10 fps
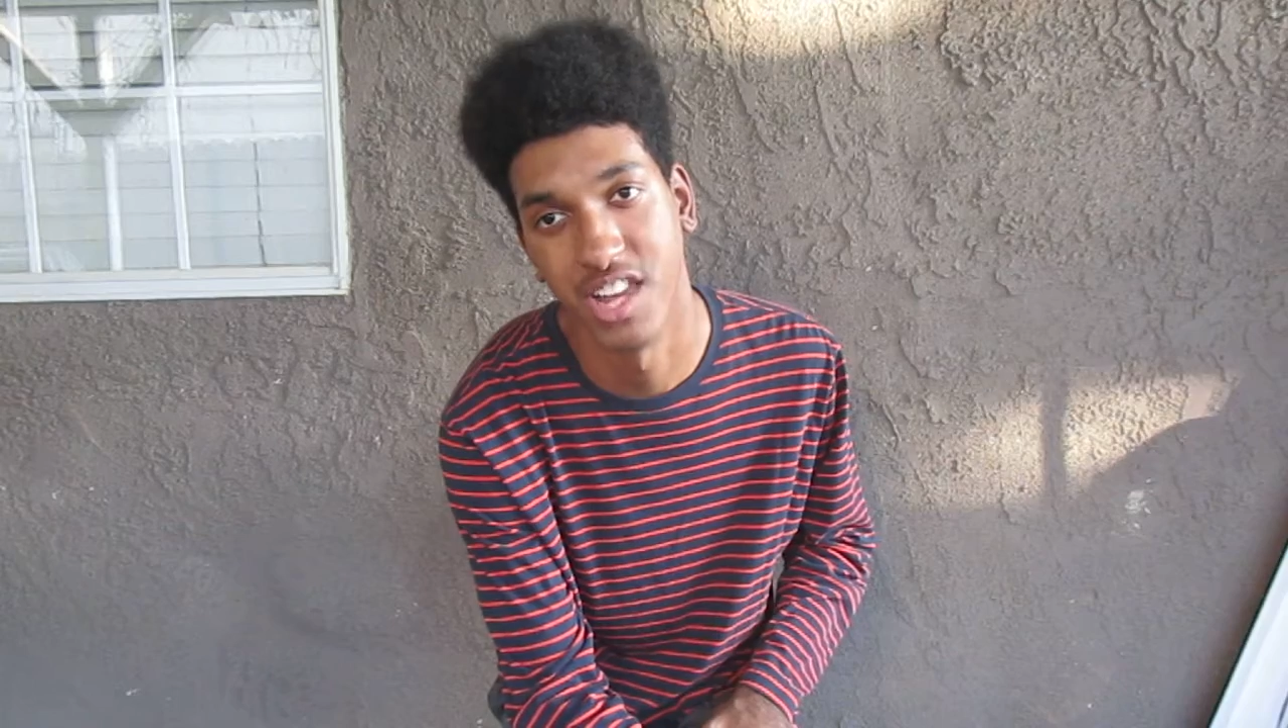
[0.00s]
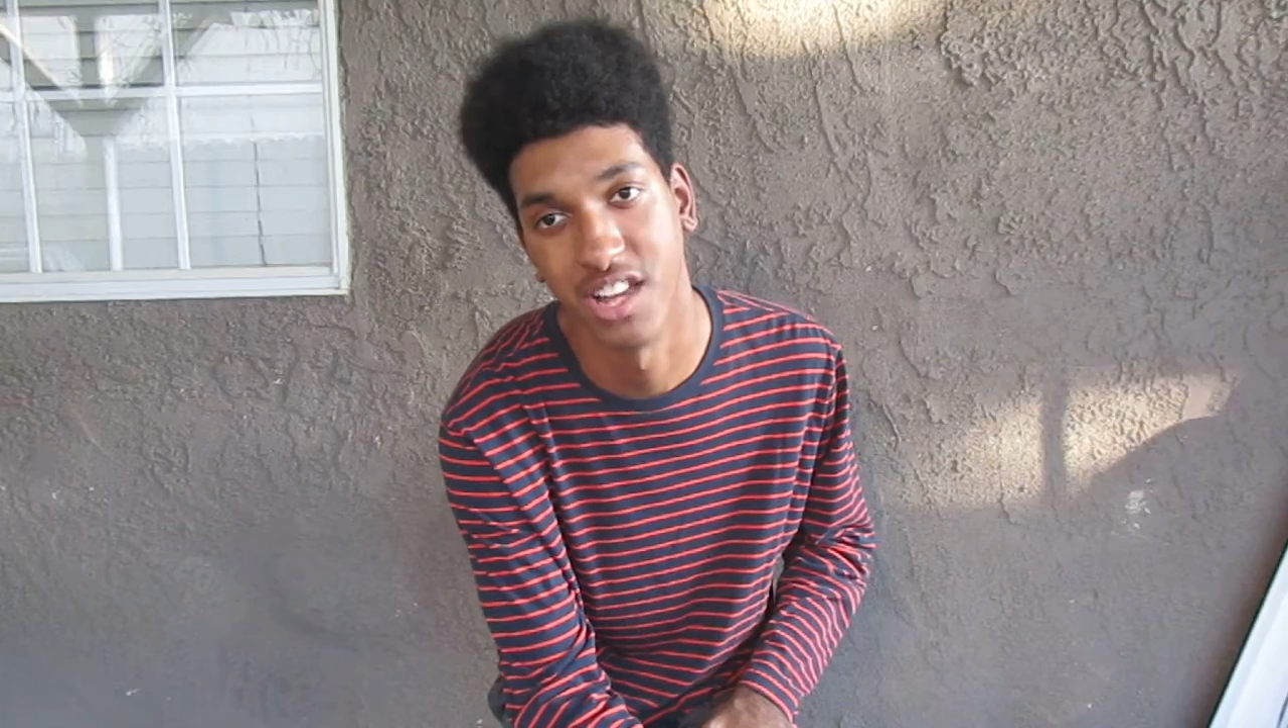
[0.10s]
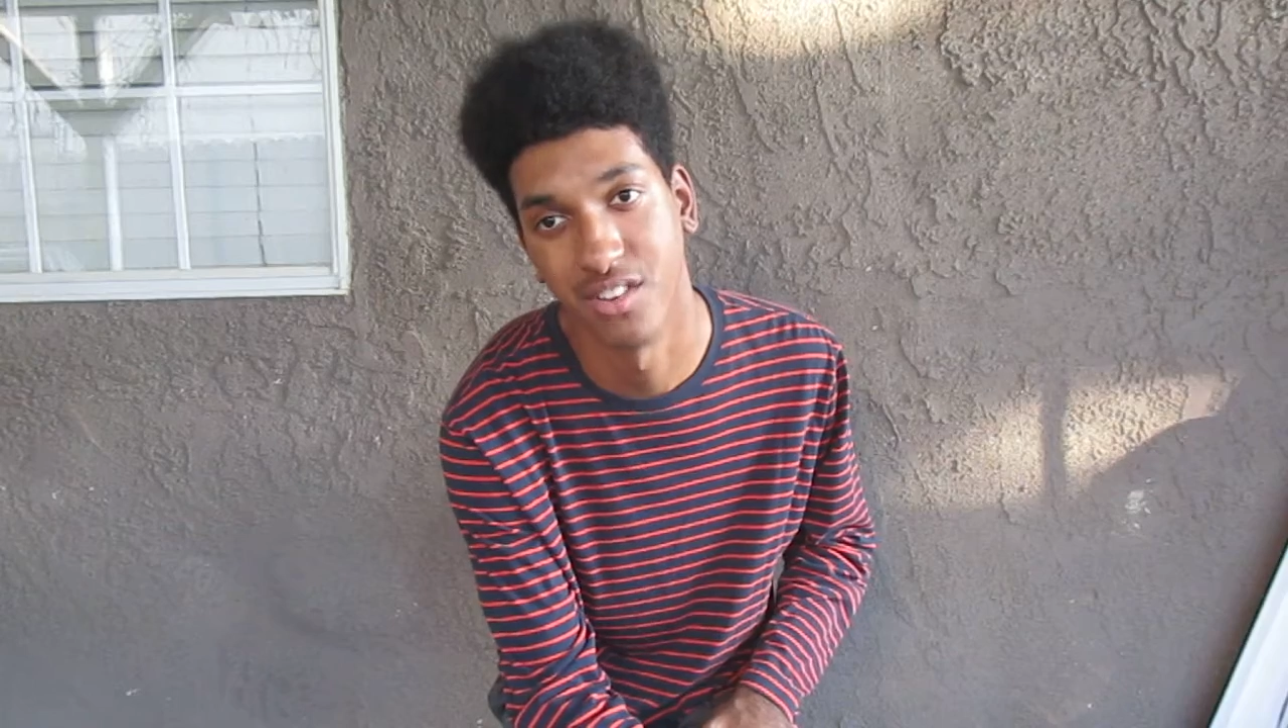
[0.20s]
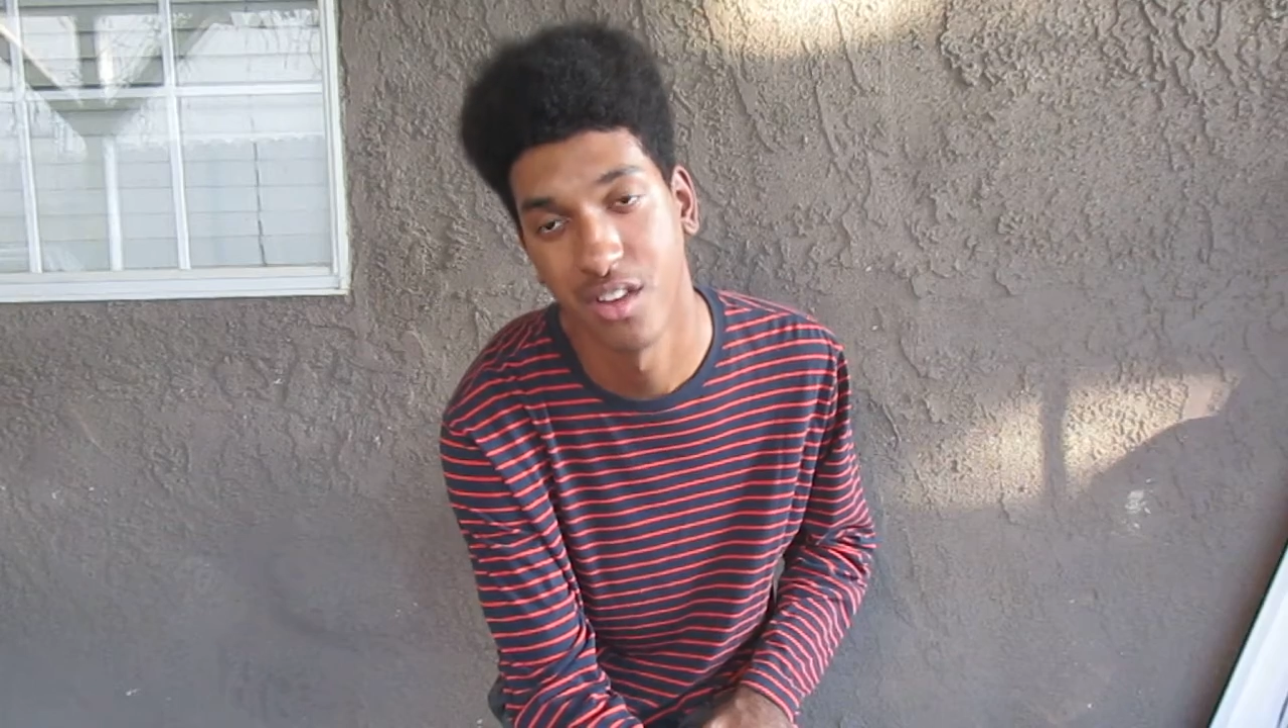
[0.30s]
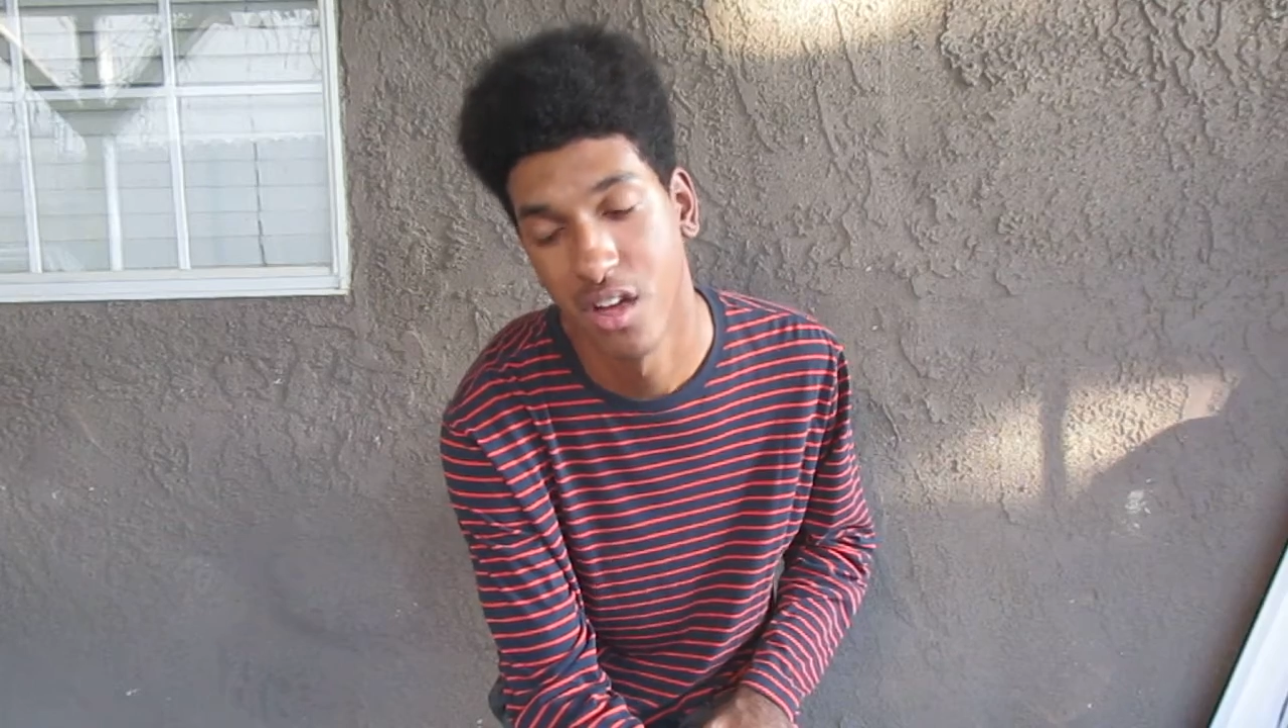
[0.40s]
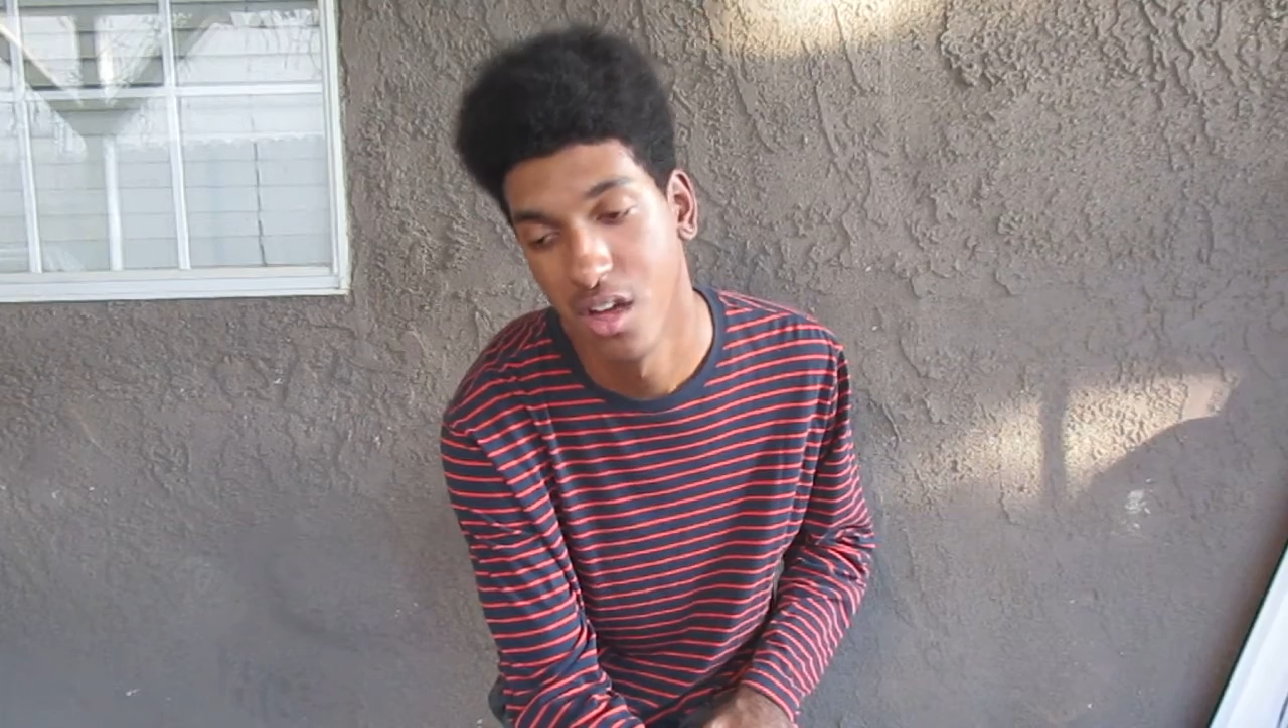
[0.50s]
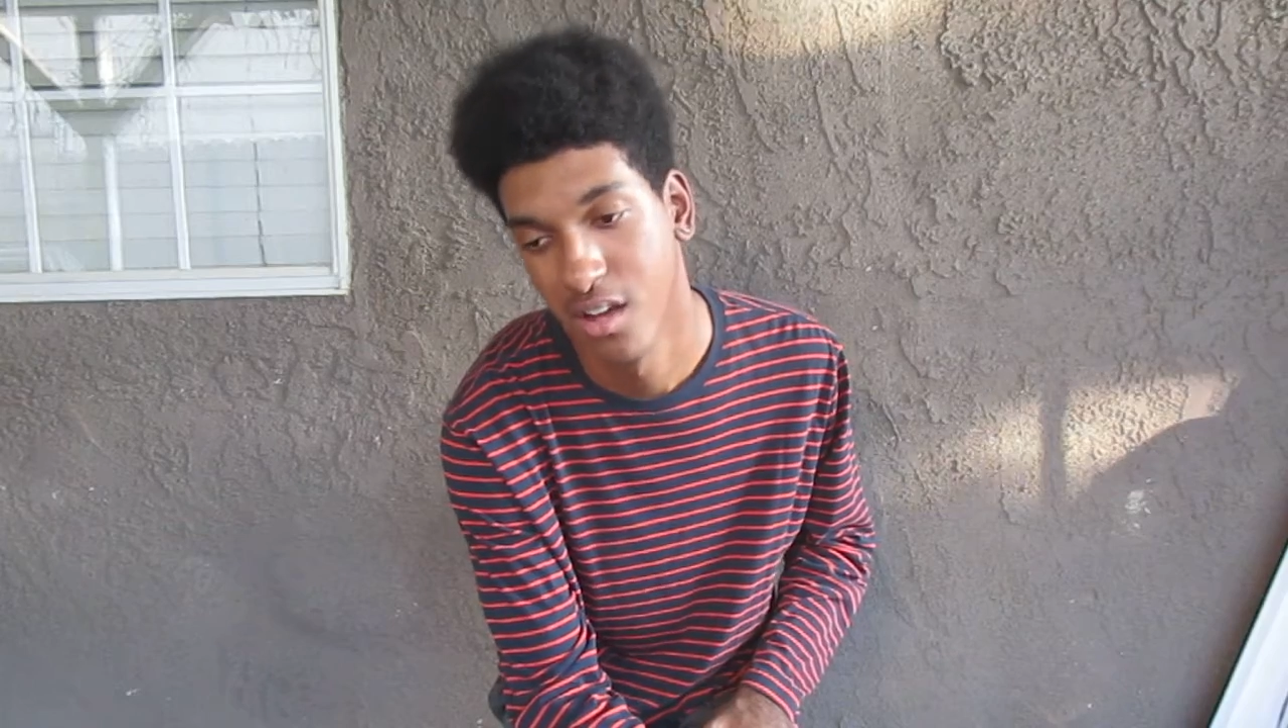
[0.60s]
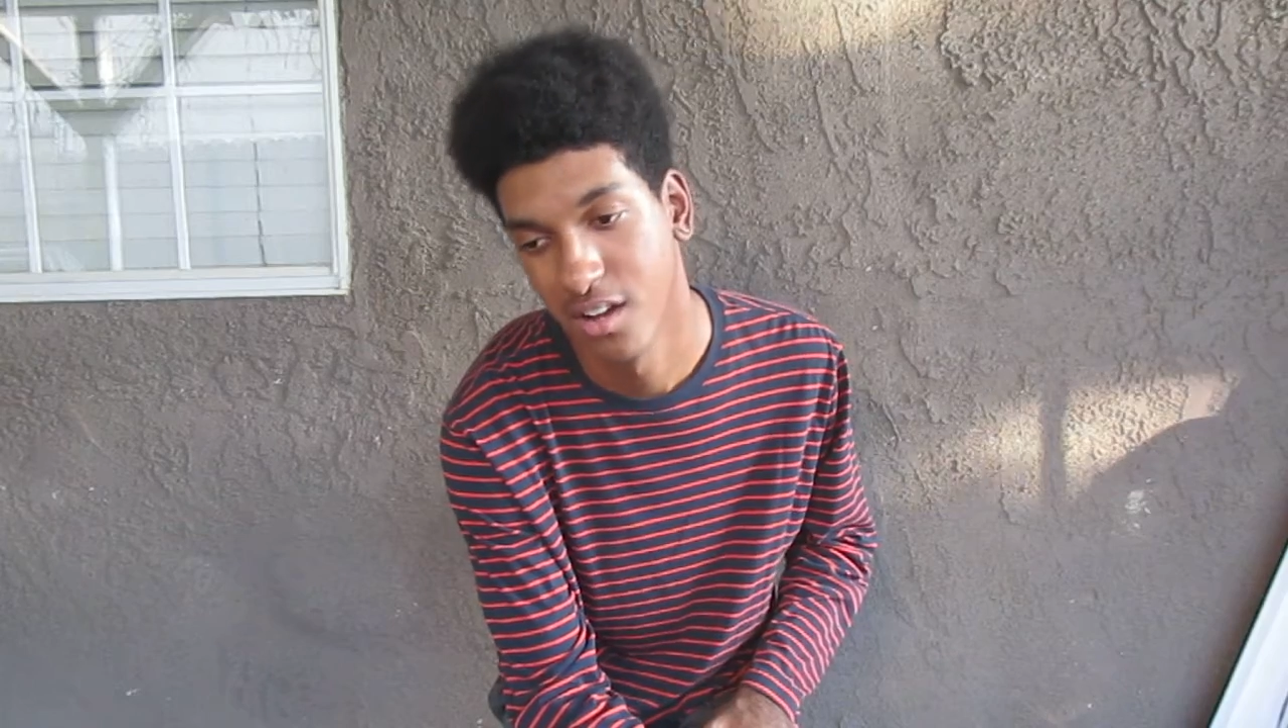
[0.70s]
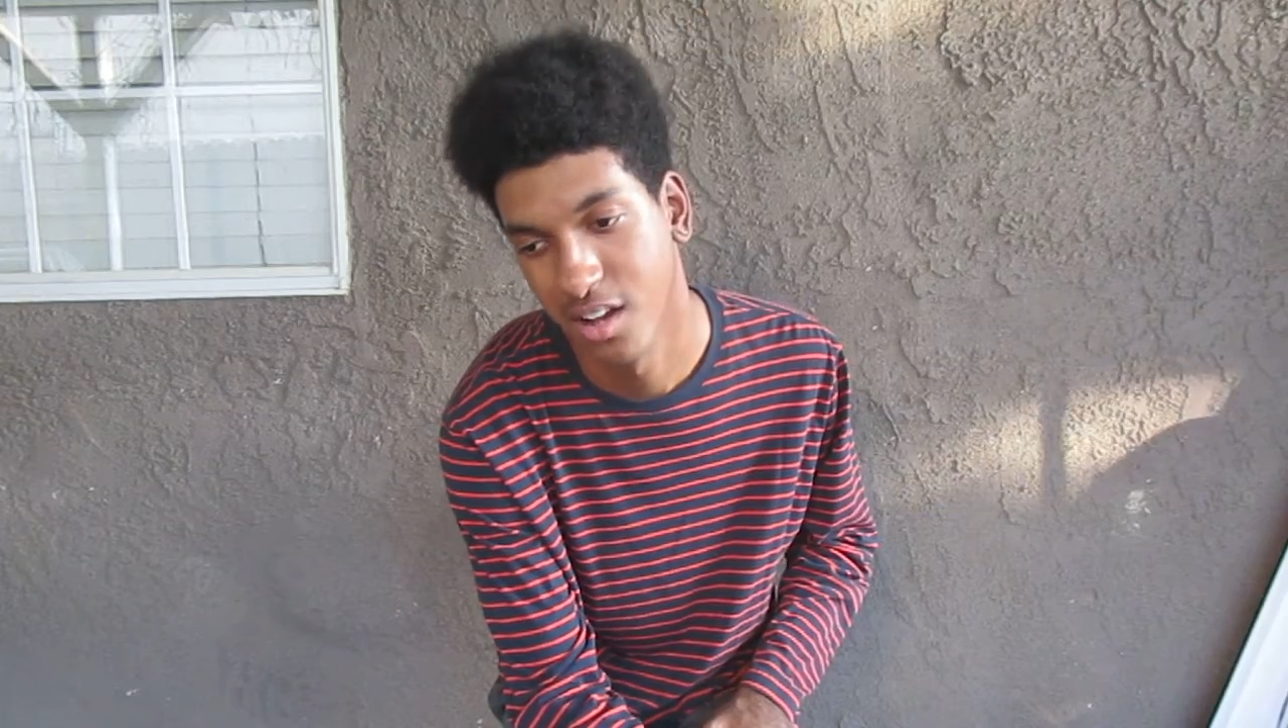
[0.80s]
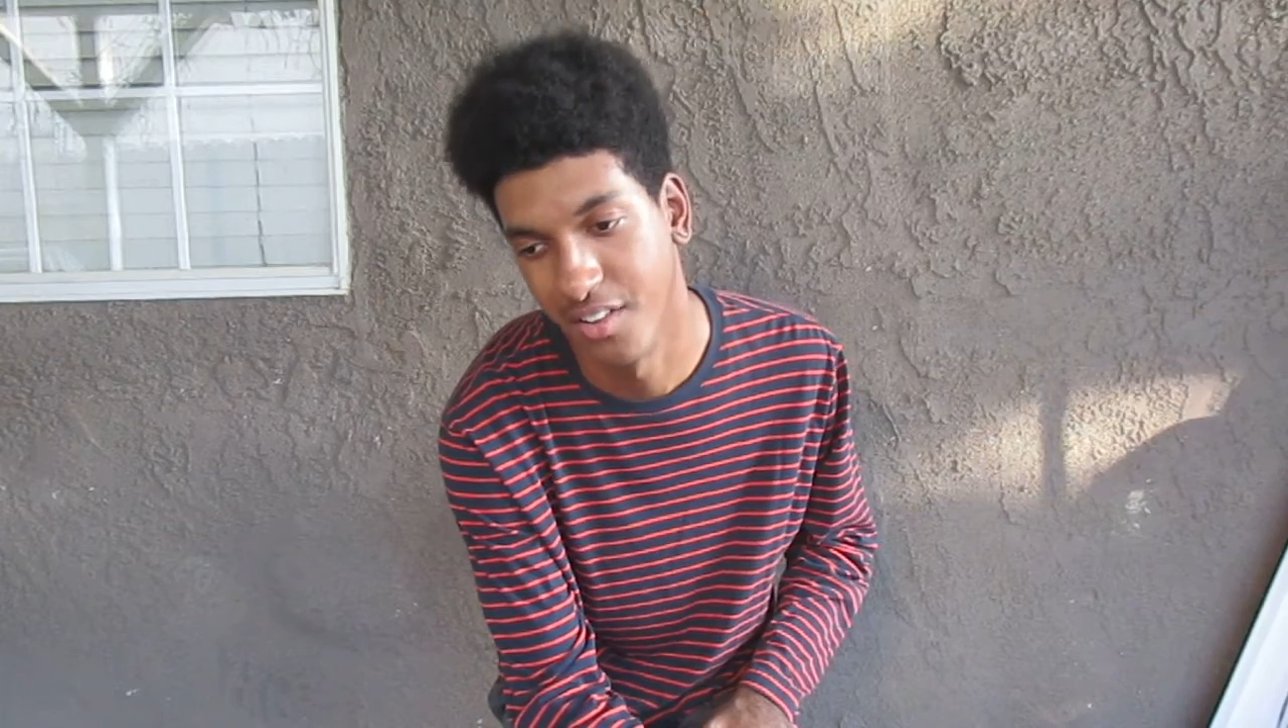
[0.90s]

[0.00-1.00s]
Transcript: niggas,